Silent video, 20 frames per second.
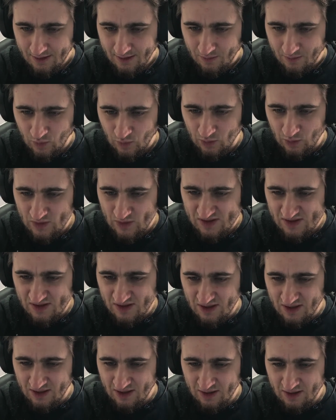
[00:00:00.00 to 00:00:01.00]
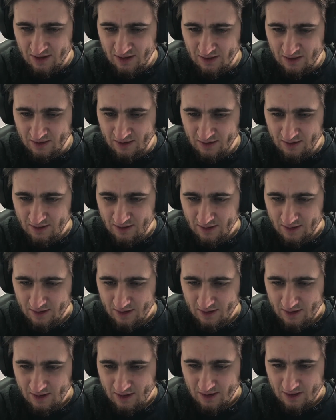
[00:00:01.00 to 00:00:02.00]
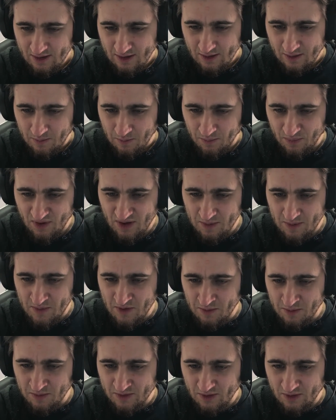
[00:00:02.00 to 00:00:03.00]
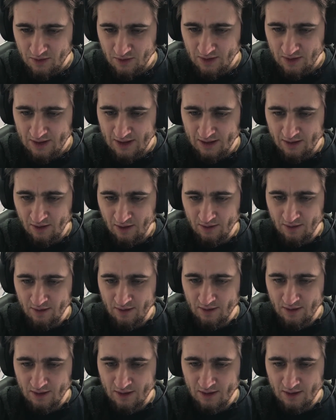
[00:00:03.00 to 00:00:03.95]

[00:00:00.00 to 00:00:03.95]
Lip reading: Will we see any premium token add-on?